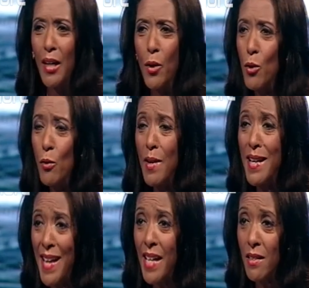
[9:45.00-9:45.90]
who
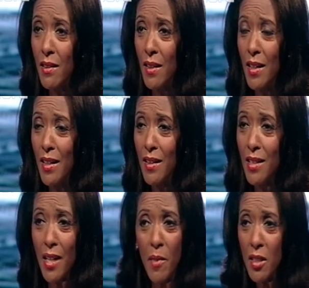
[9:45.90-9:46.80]
led the
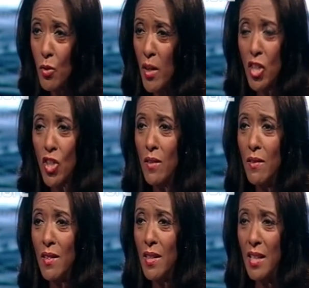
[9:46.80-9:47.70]
demonstrations